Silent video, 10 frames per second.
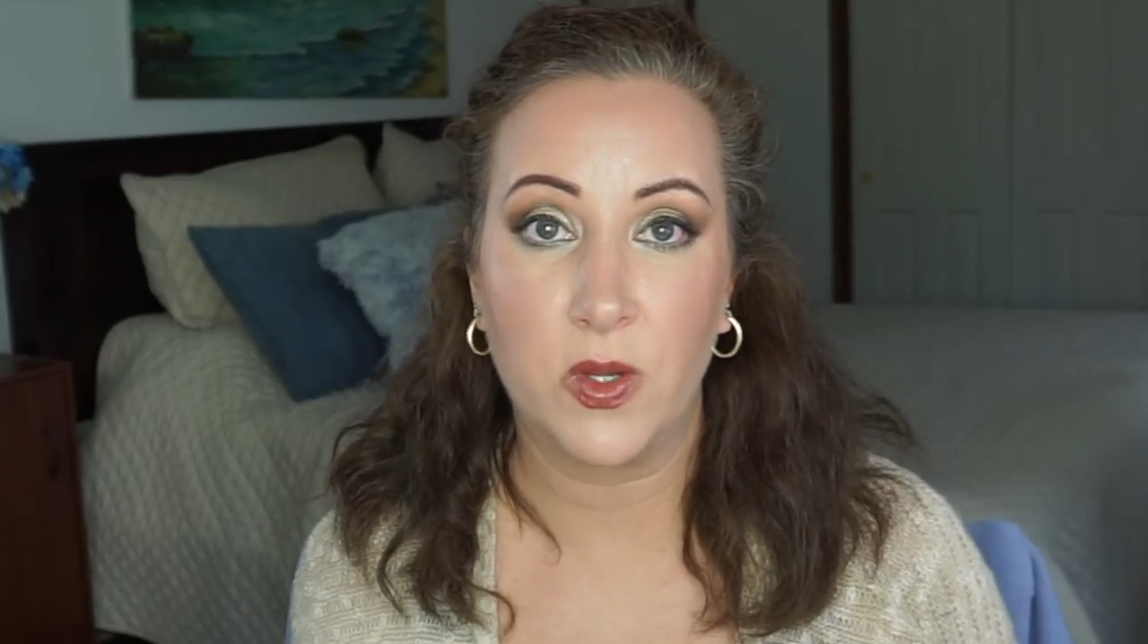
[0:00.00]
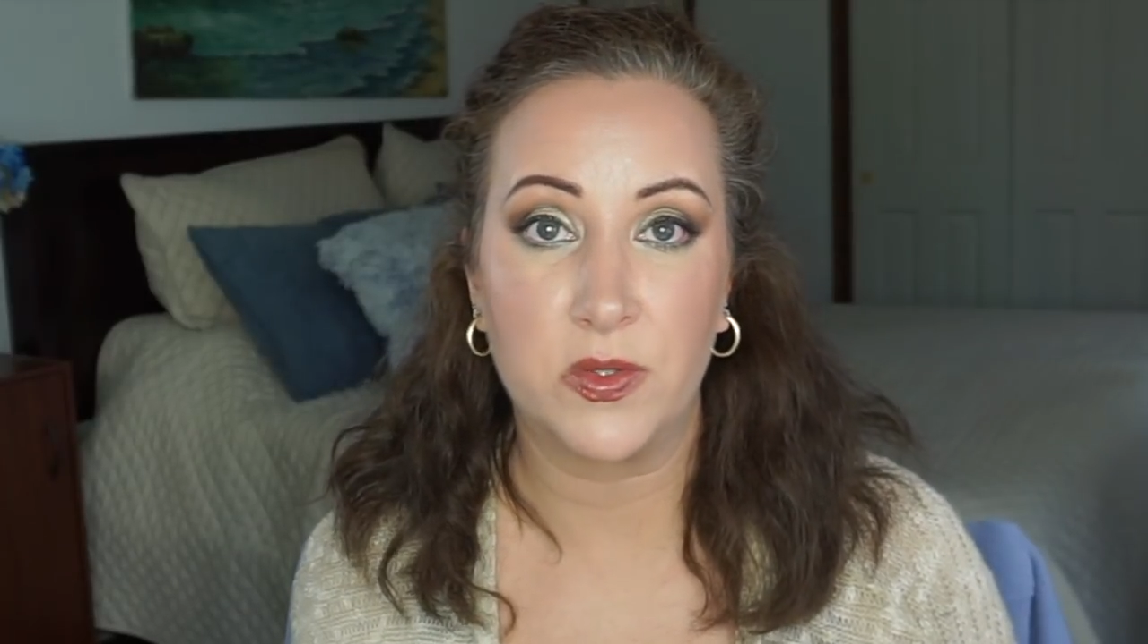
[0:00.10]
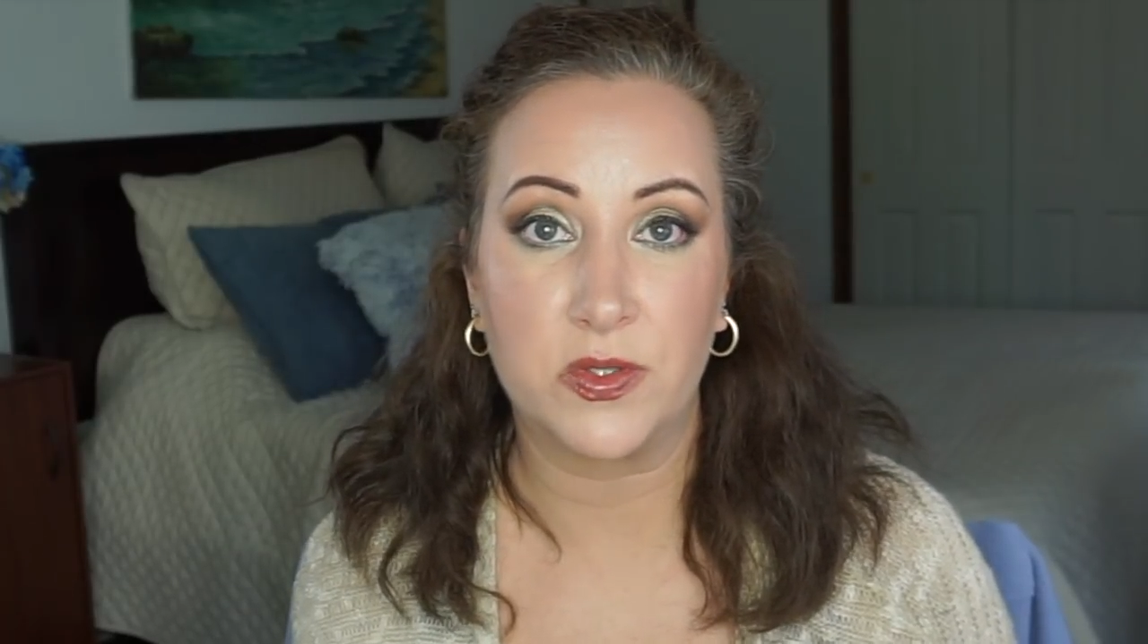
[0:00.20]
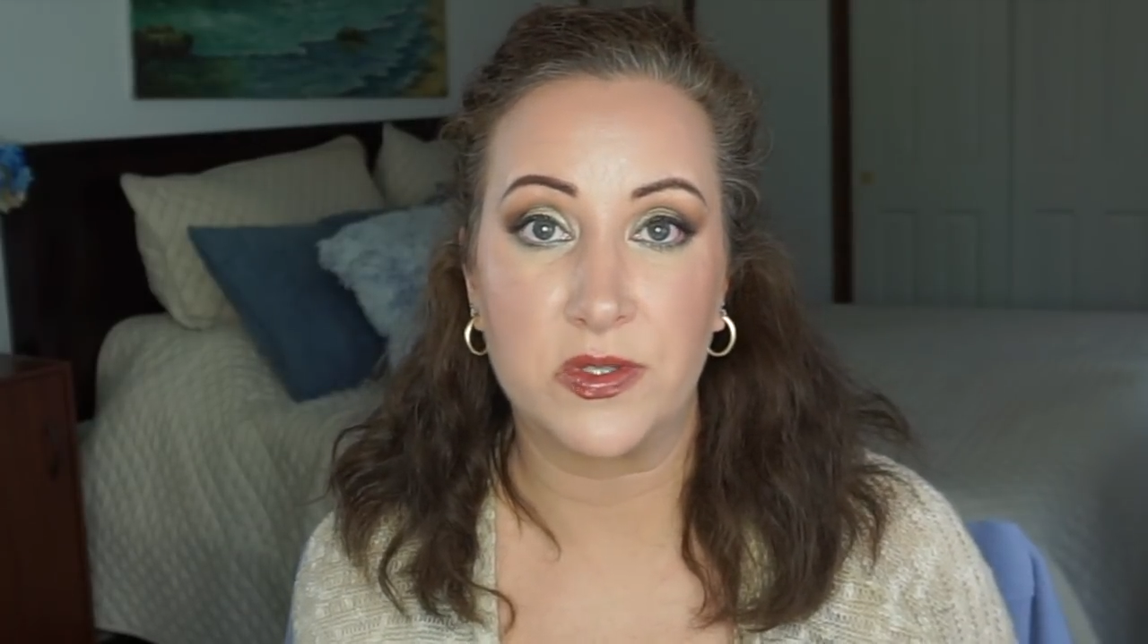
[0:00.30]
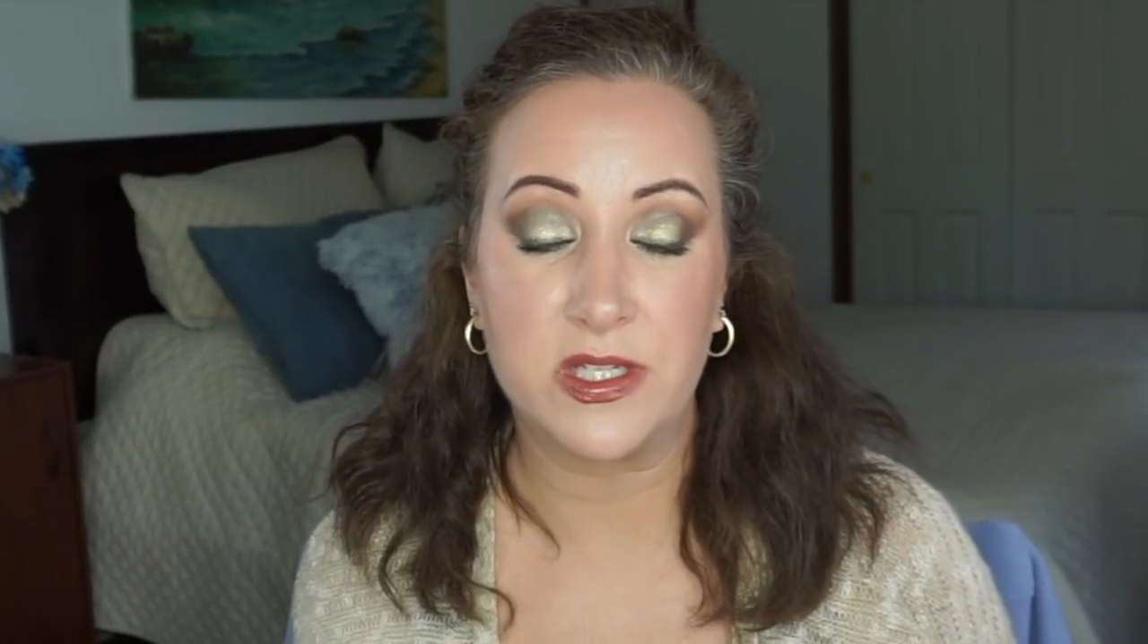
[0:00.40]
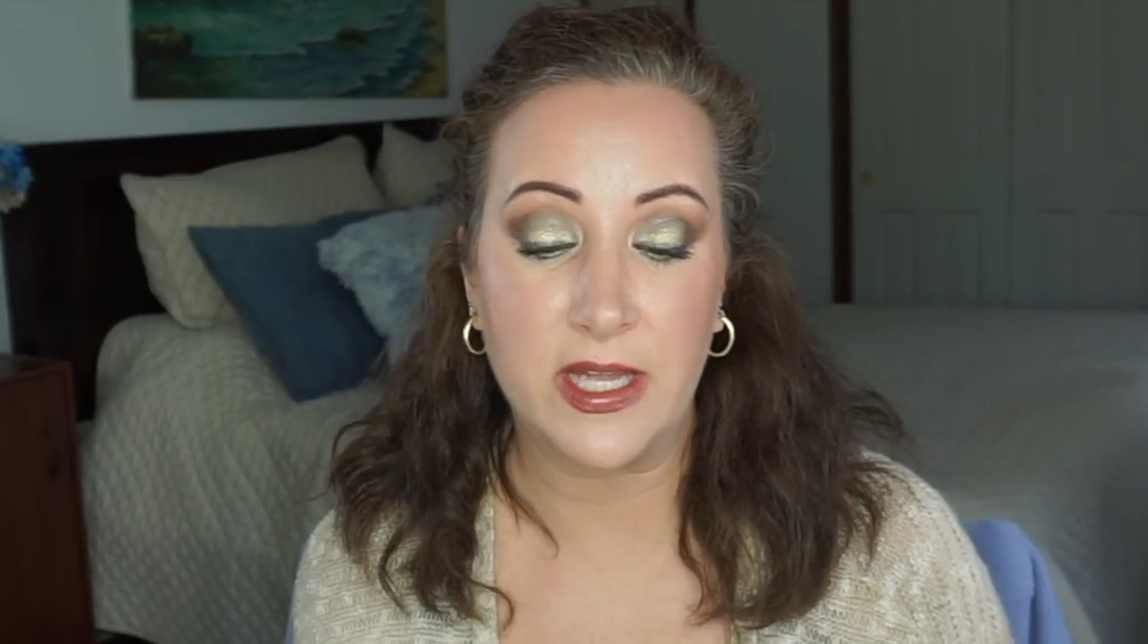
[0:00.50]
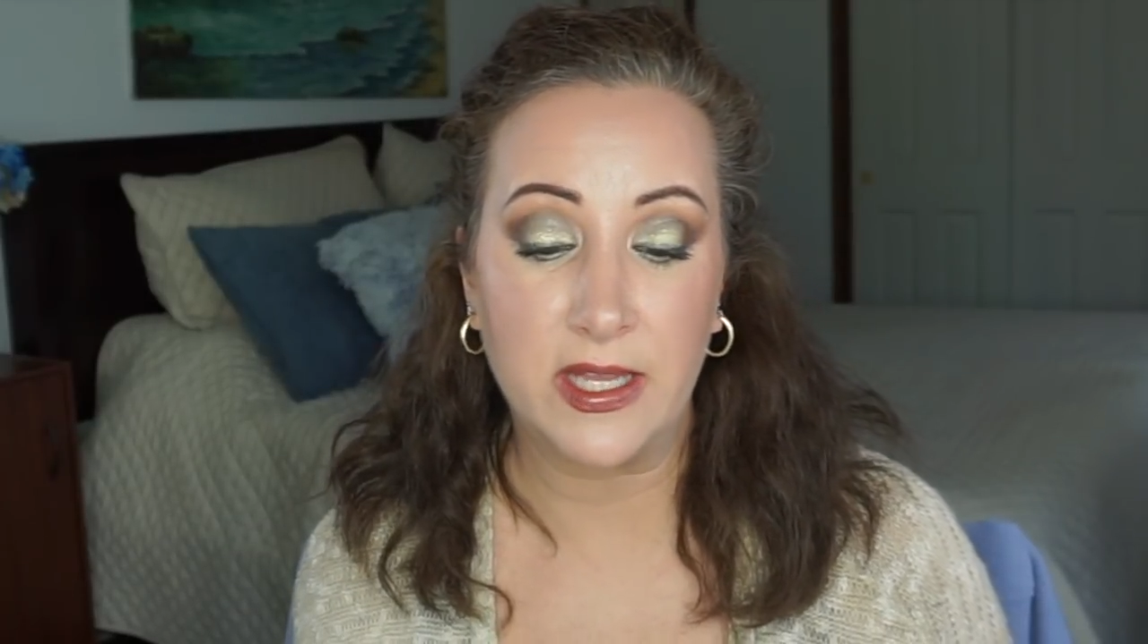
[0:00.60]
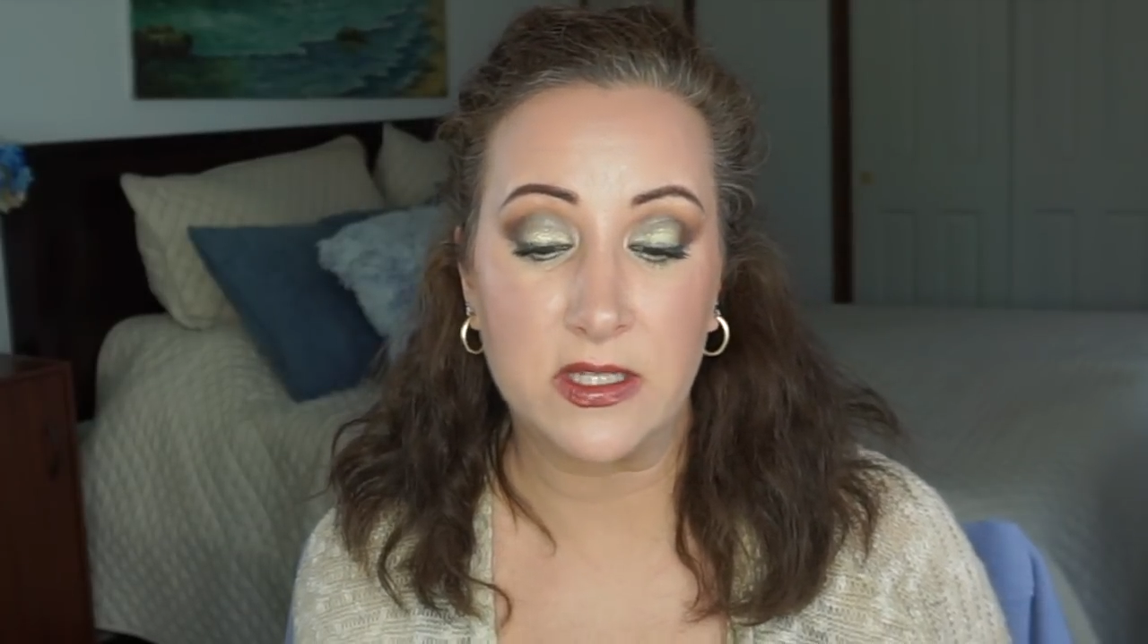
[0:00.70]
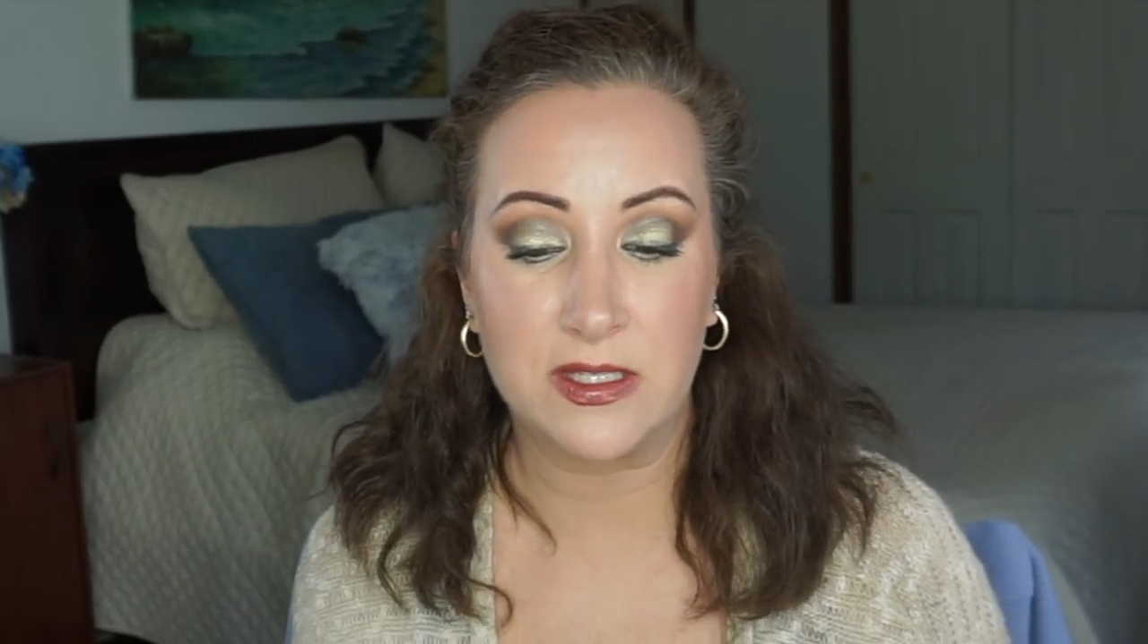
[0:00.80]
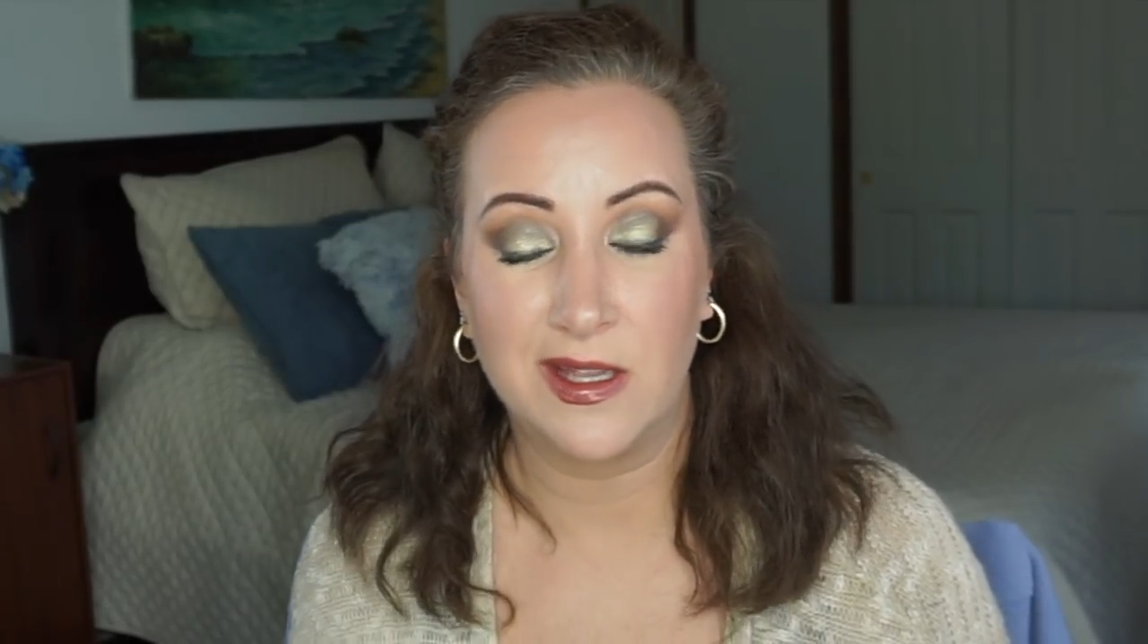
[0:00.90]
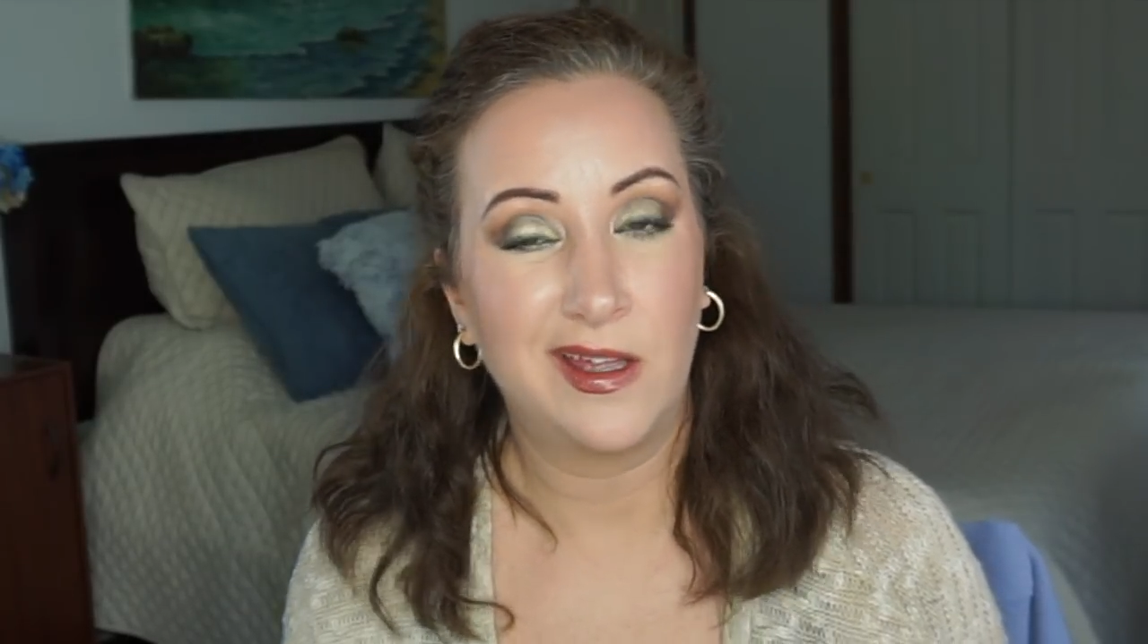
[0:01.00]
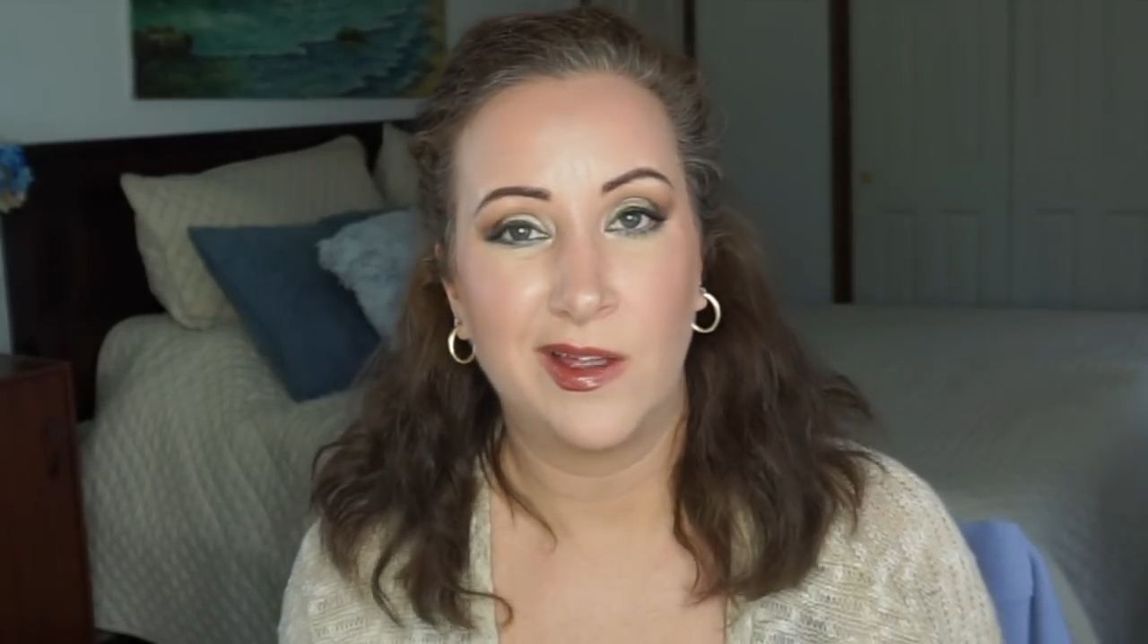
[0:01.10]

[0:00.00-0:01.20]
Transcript: Coastal Scents,